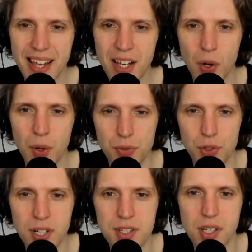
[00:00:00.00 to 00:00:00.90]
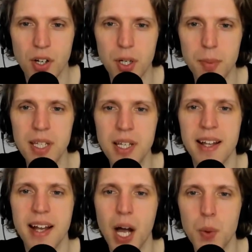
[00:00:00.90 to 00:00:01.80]
take on the freelance economy
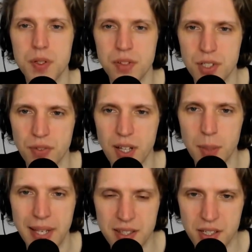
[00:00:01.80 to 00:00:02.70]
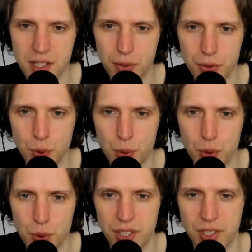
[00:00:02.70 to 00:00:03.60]
and how it will develop in the near
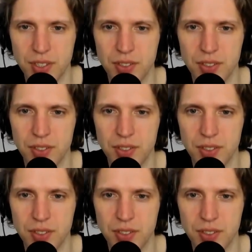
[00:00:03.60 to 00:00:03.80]
future?